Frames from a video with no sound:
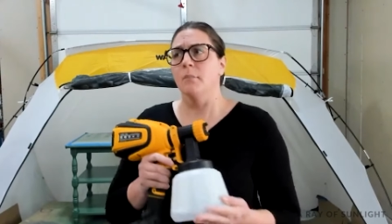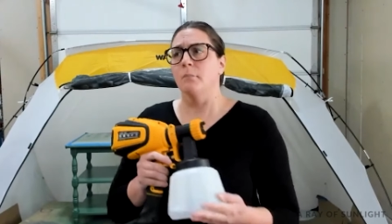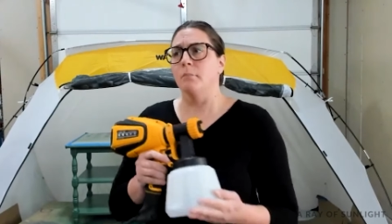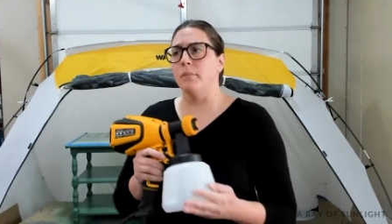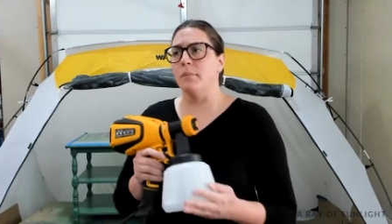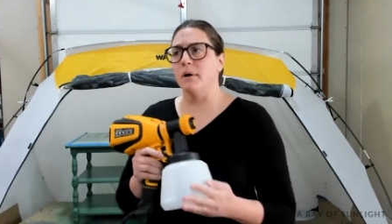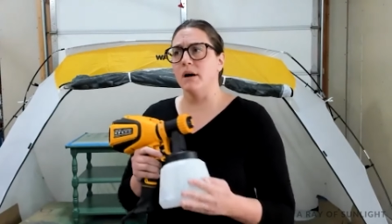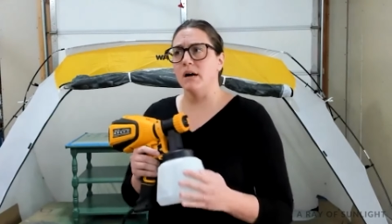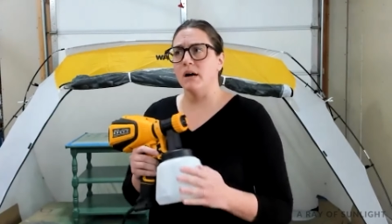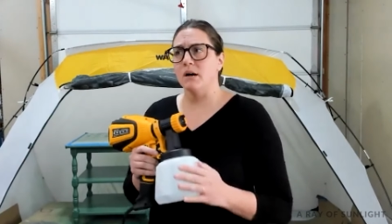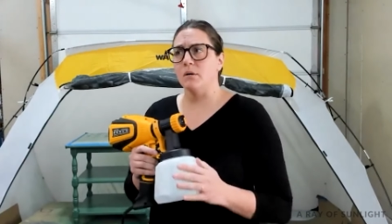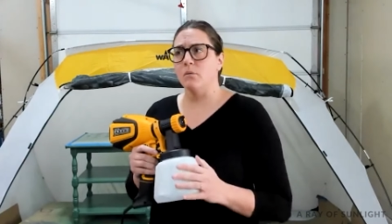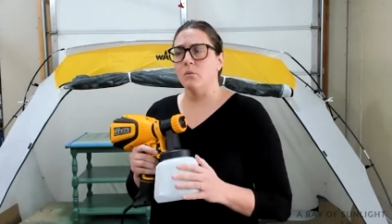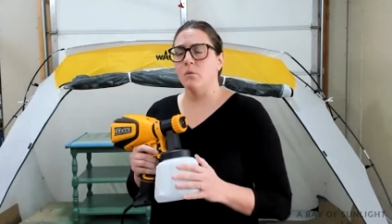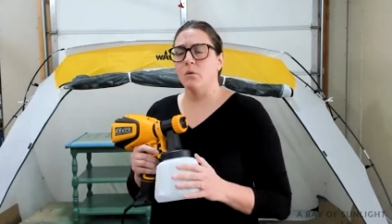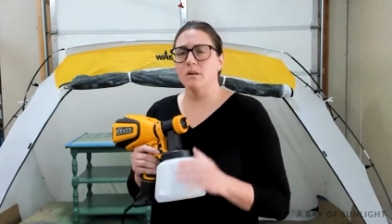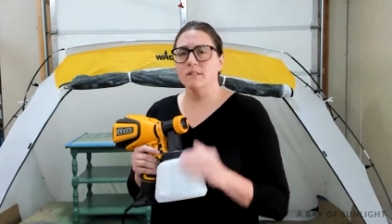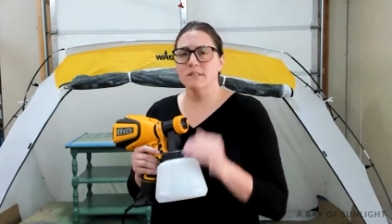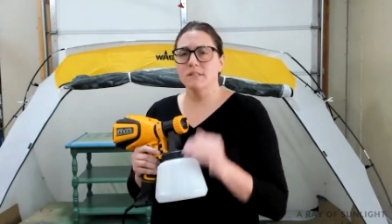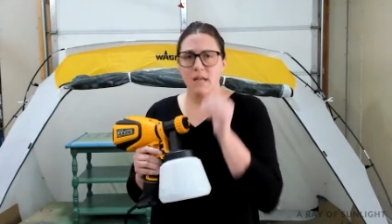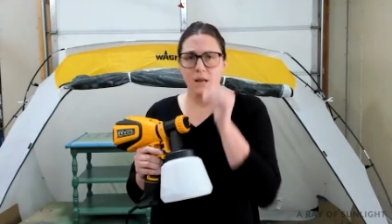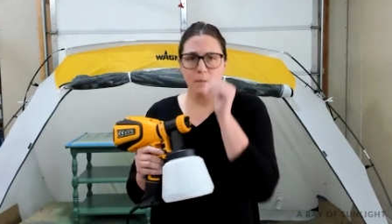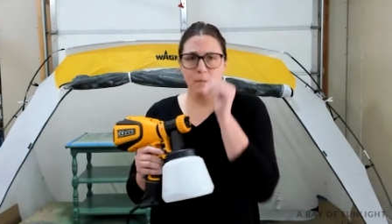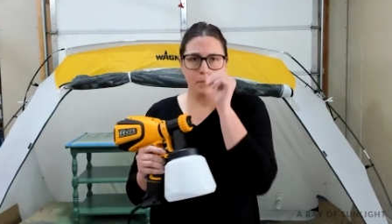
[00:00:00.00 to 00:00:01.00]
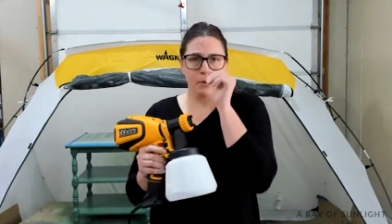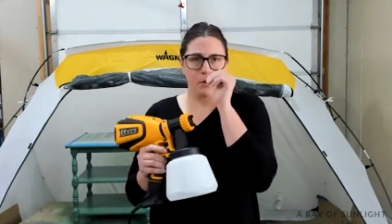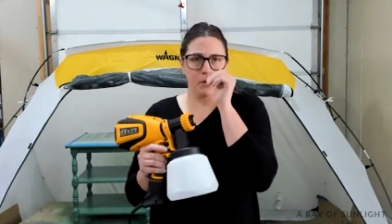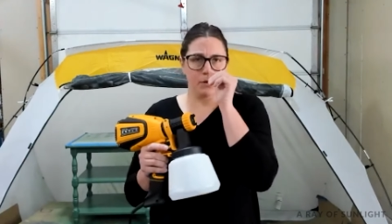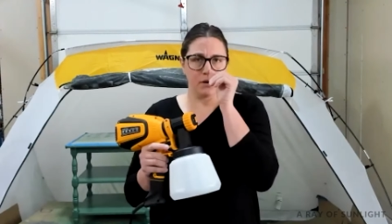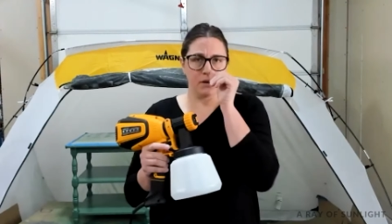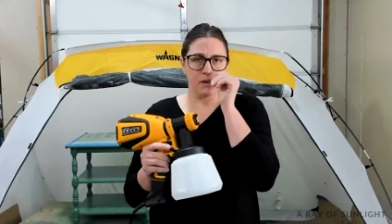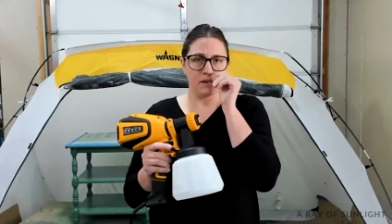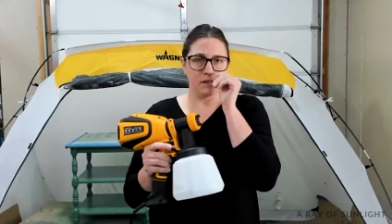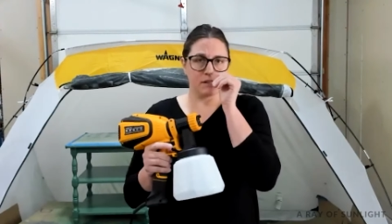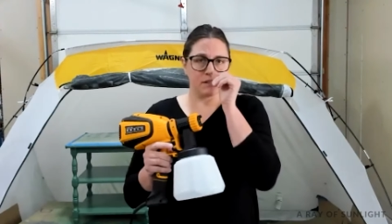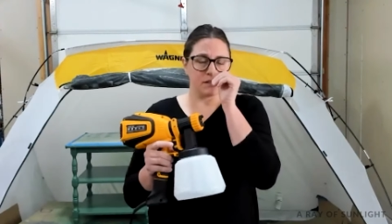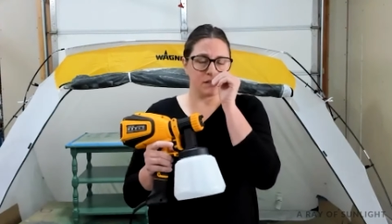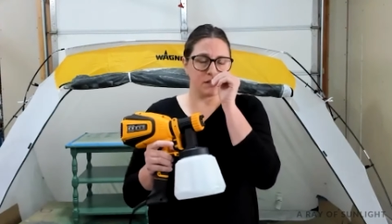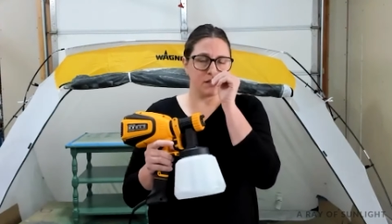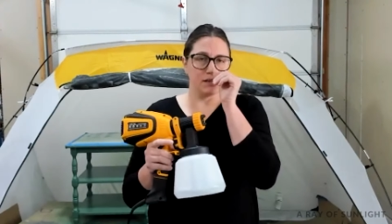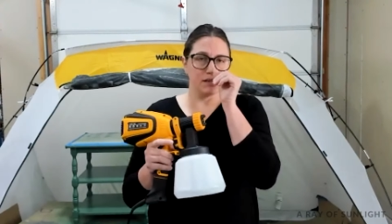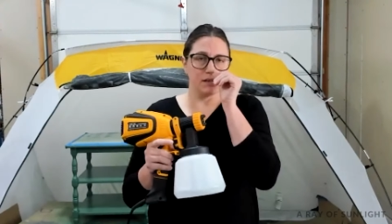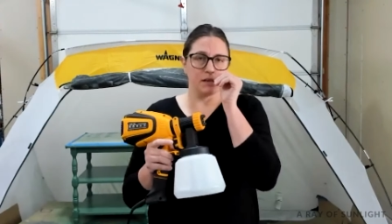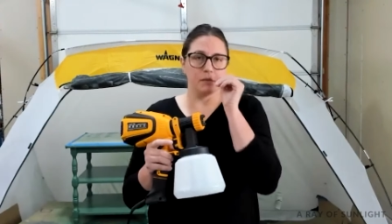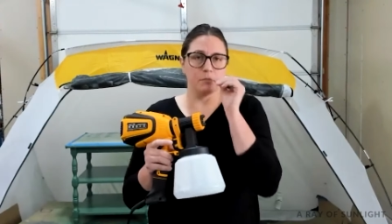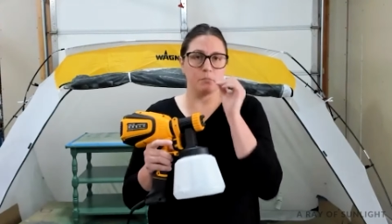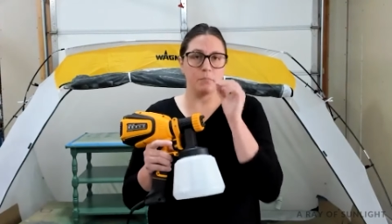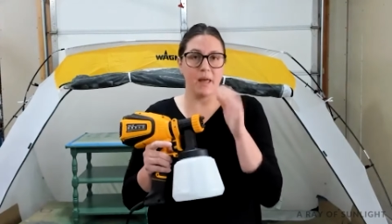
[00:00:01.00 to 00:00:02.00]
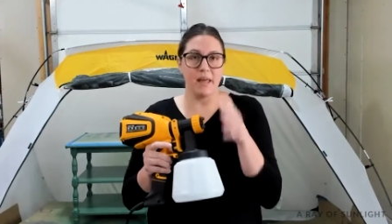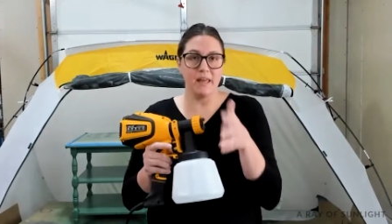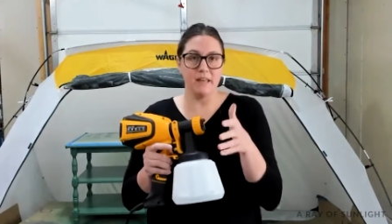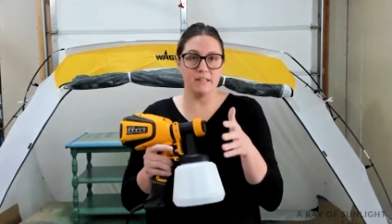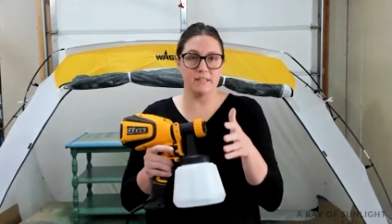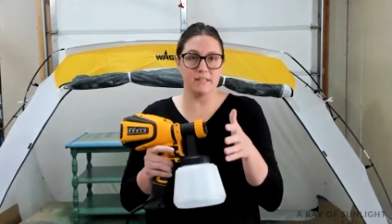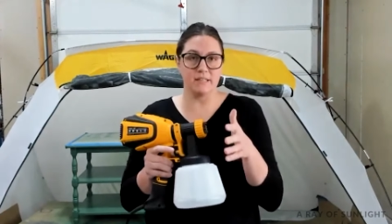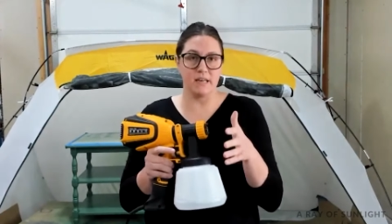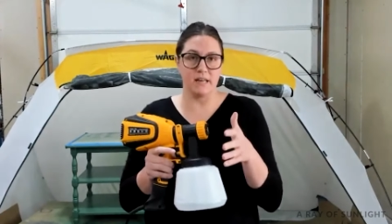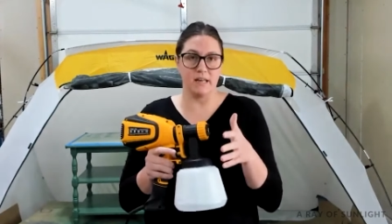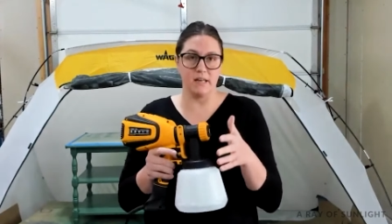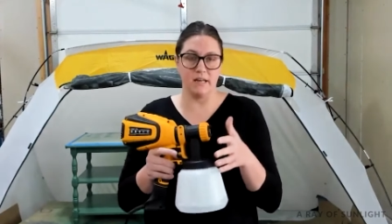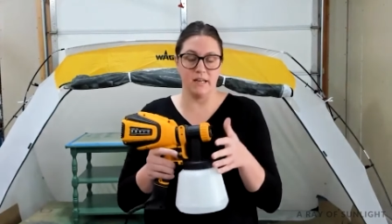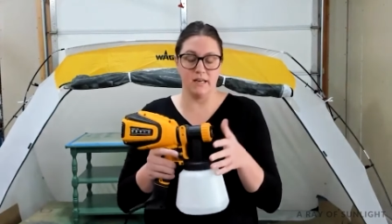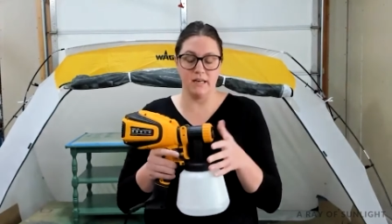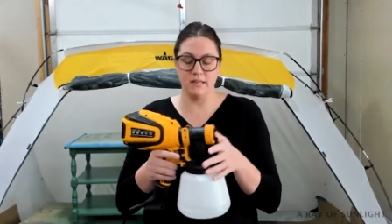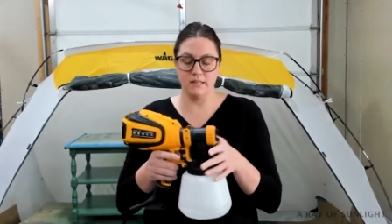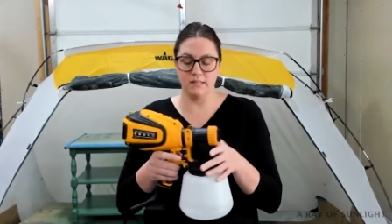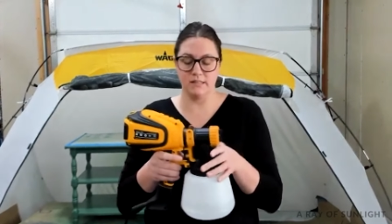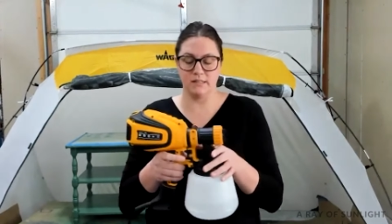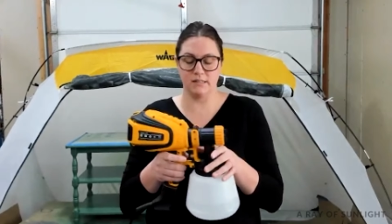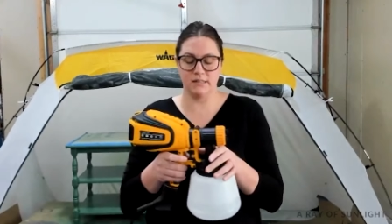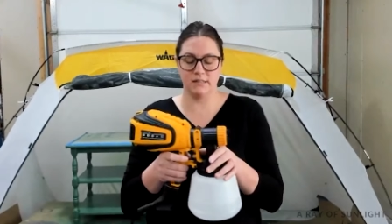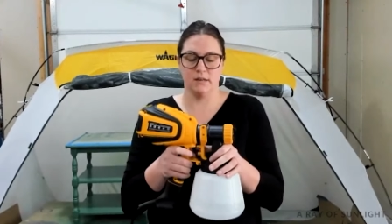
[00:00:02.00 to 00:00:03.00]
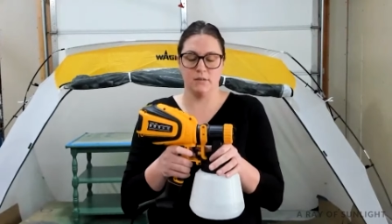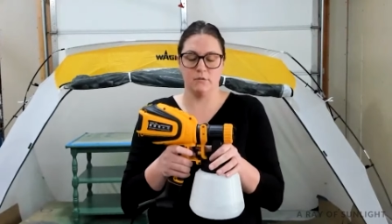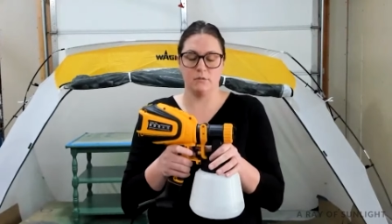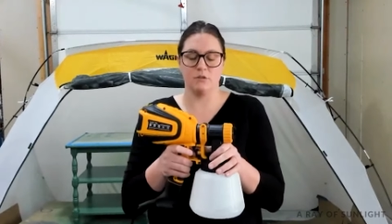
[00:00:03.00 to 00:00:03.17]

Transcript: but once I put paint in it,